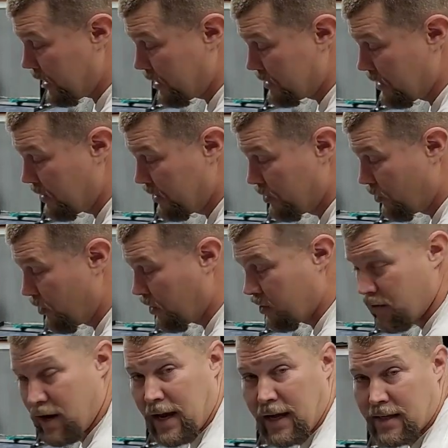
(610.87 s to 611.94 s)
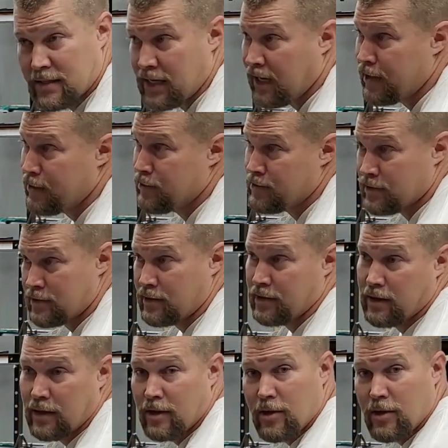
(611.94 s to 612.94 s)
because it'll work great, because I can use it to